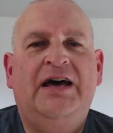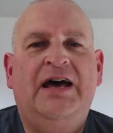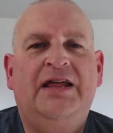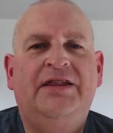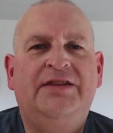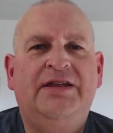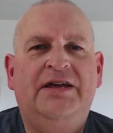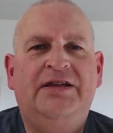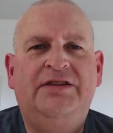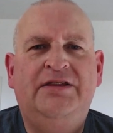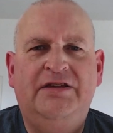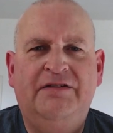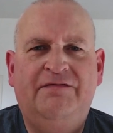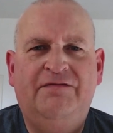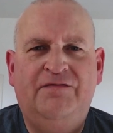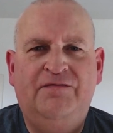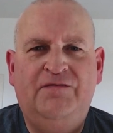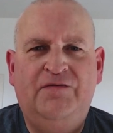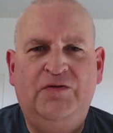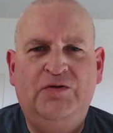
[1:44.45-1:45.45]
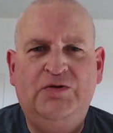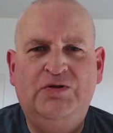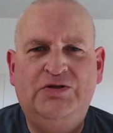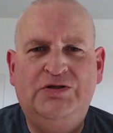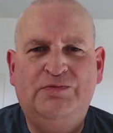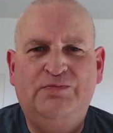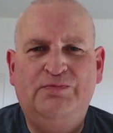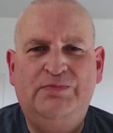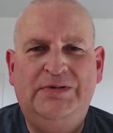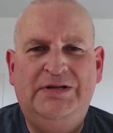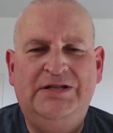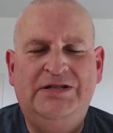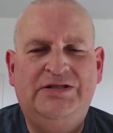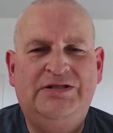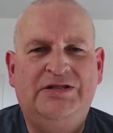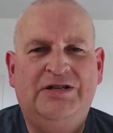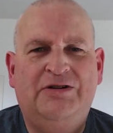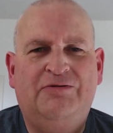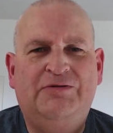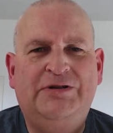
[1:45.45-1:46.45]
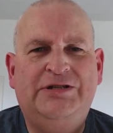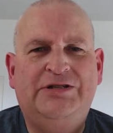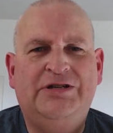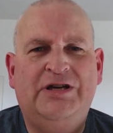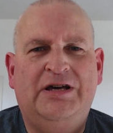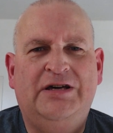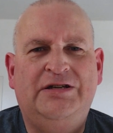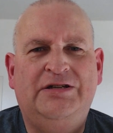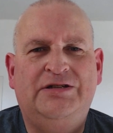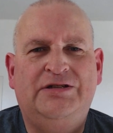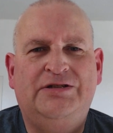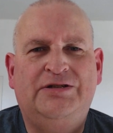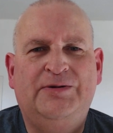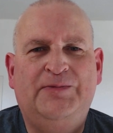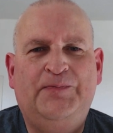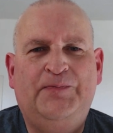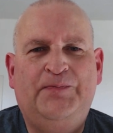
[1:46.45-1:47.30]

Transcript: and then the First Minister resigned.